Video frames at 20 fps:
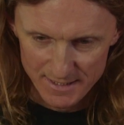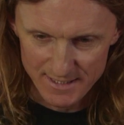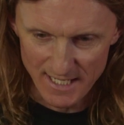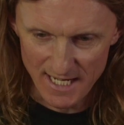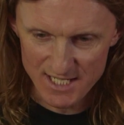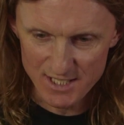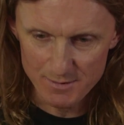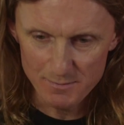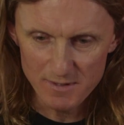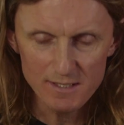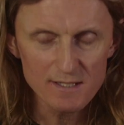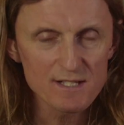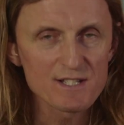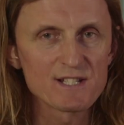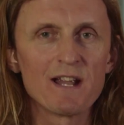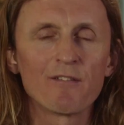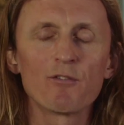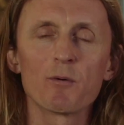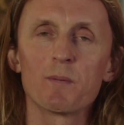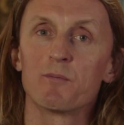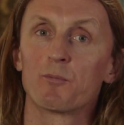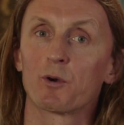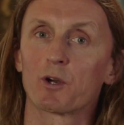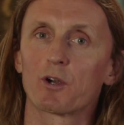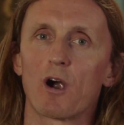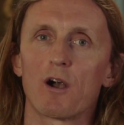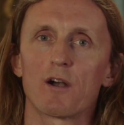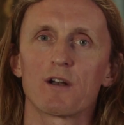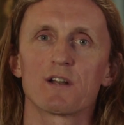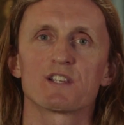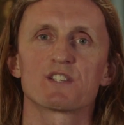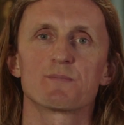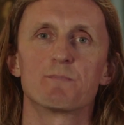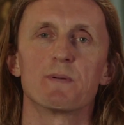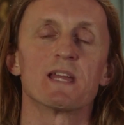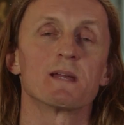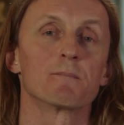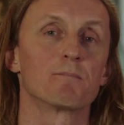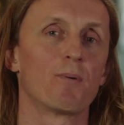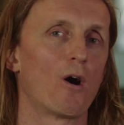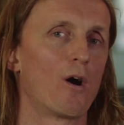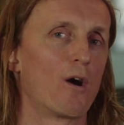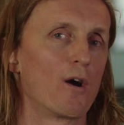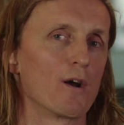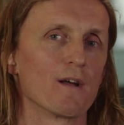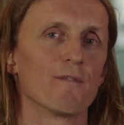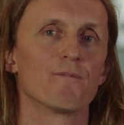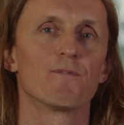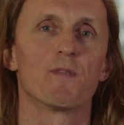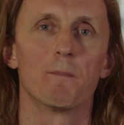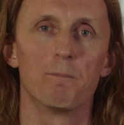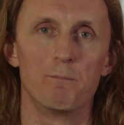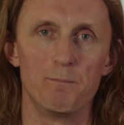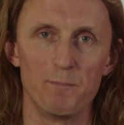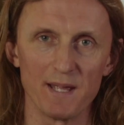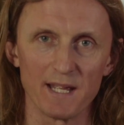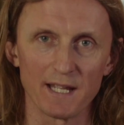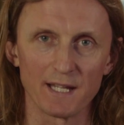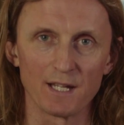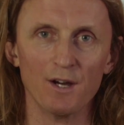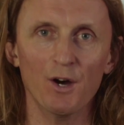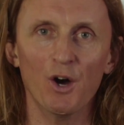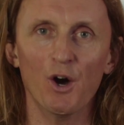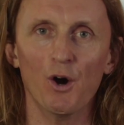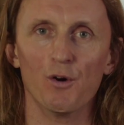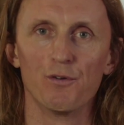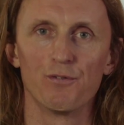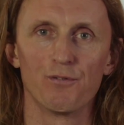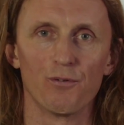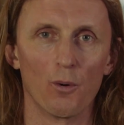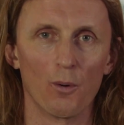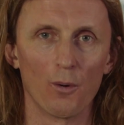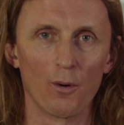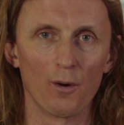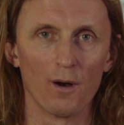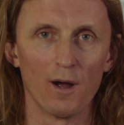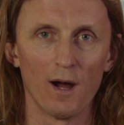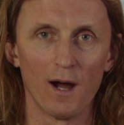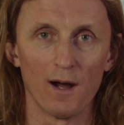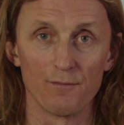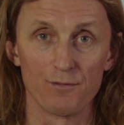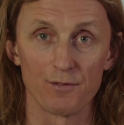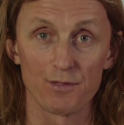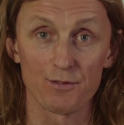Testament has never been regarded as being part of the big four of